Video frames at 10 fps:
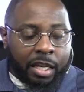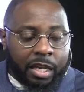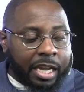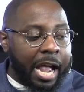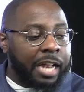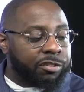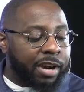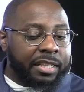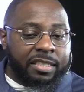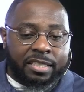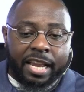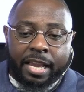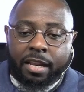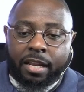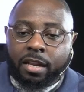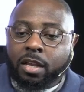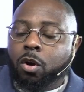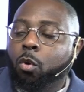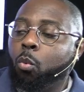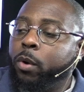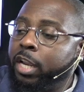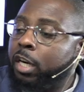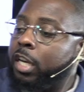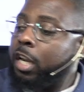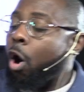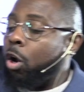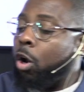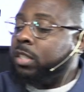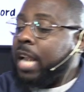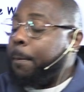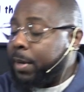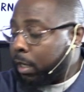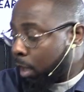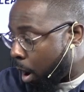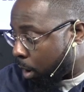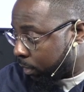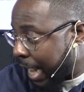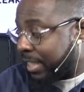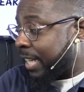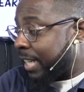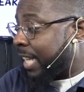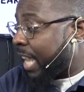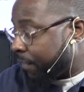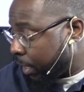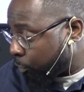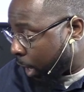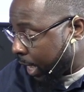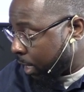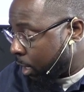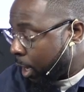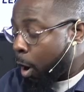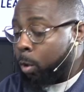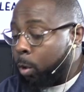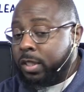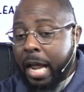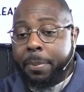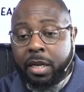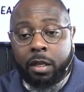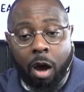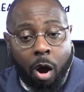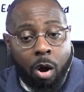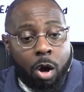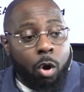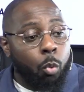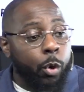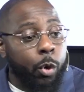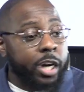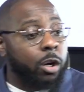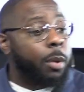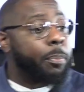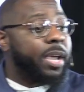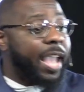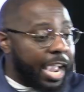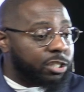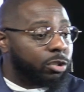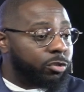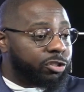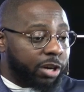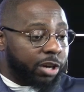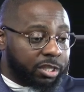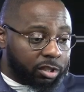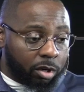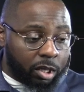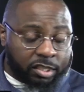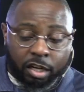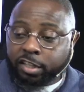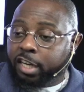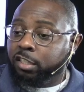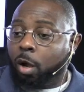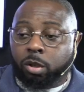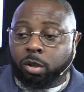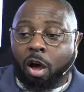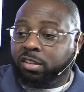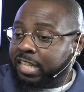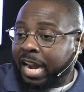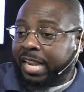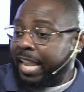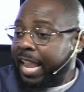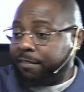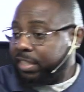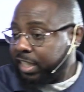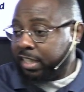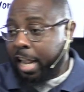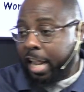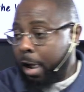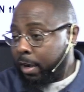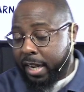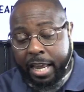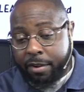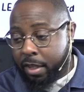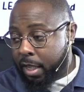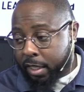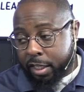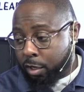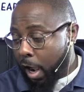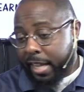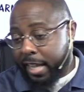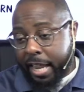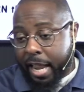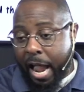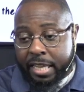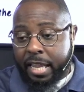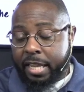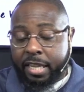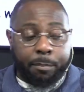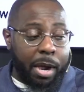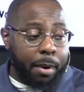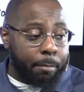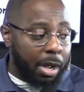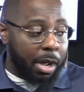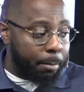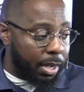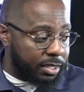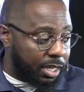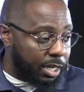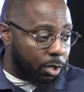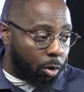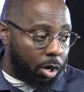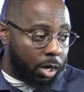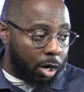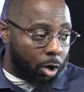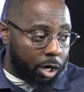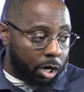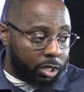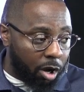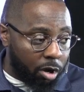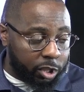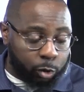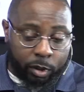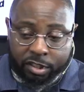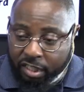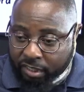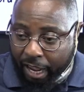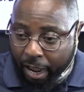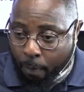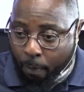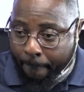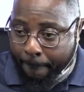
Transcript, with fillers: The contract is saying we are going to, on top of the law, that's a given, right? On top of the law, we're going to put extra restriction on ourselves. There's no law saying I can't have a Gentile and I can't, you know, I can't, I can't give my, my, my son or, or a daughter to a Gentile,